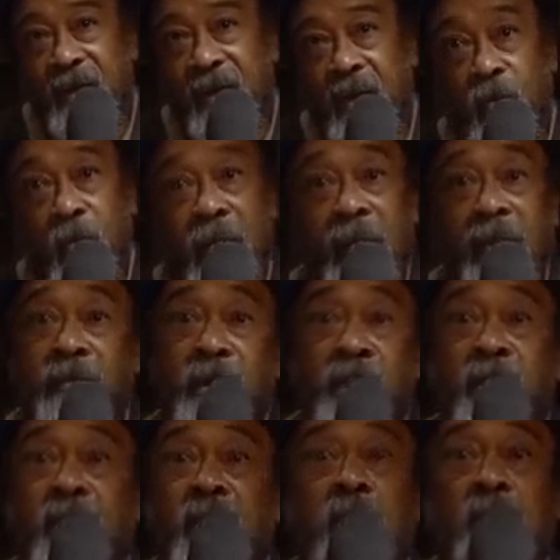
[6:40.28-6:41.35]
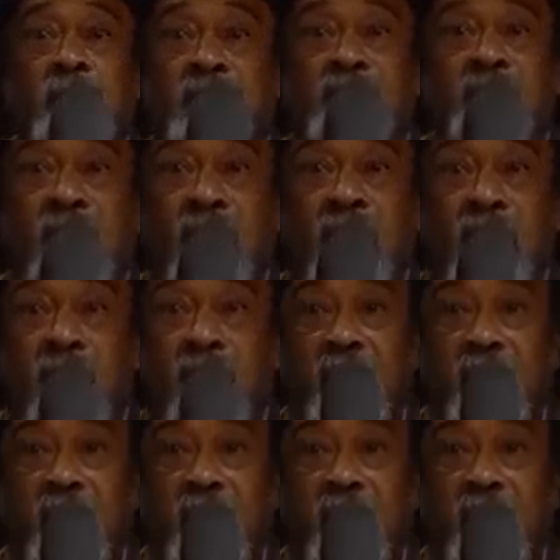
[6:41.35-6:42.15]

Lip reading: And whatever you hear me say